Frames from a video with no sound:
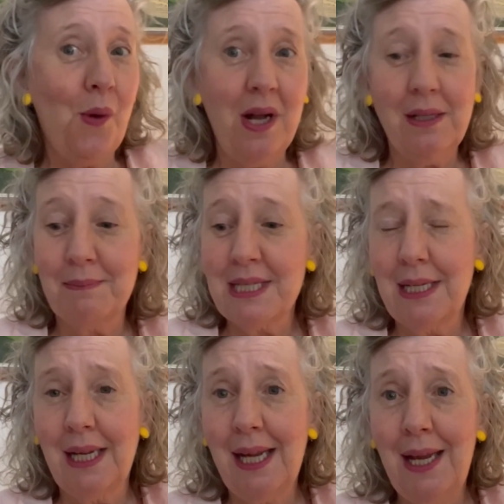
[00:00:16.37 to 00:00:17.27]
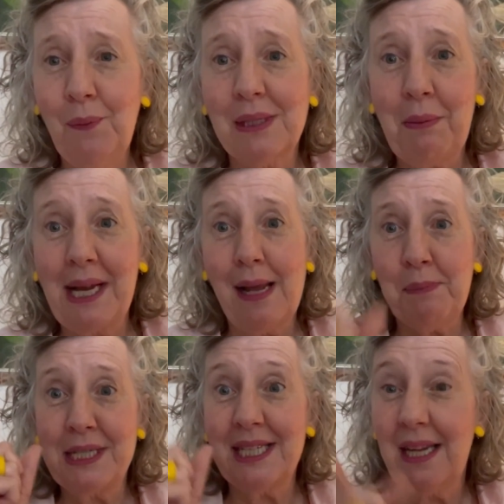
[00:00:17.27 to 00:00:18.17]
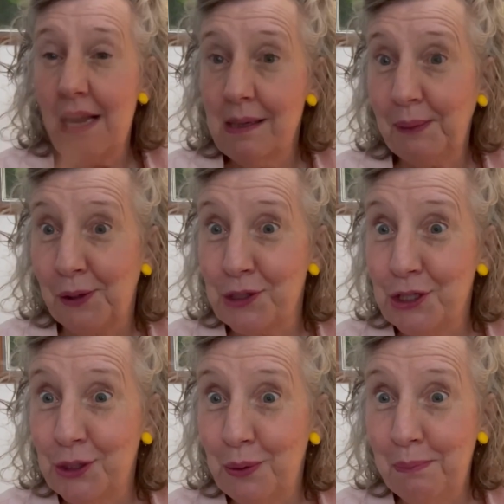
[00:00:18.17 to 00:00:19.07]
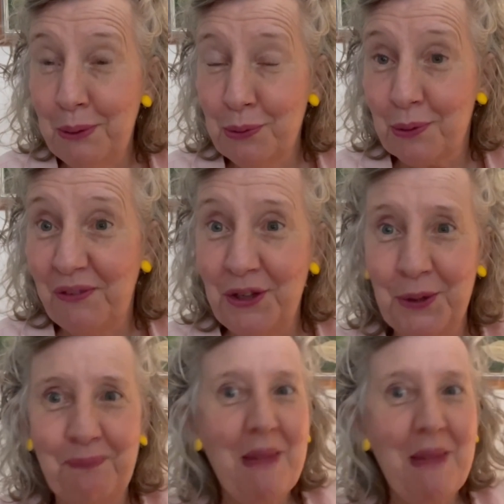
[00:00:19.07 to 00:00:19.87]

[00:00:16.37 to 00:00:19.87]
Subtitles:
while I'm sitting here with my cup of tea, I'm going to do a book review.